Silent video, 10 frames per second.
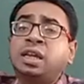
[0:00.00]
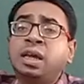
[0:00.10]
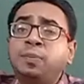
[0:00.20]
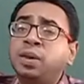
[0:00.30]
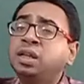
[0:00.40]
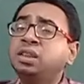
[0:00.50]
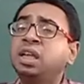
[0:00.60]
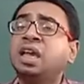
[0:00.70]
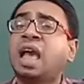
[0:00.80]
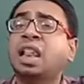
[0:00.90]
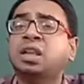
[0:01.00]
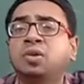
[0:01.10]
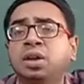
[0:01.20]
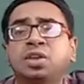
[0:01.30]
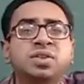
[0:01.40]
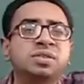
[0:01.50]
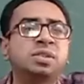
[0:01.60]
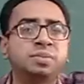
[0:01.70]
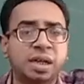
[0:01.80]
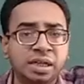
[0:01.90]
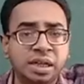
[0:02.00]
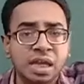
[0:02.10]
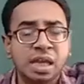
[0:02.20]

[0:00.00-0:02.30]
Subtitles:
keeping the calculations in mind.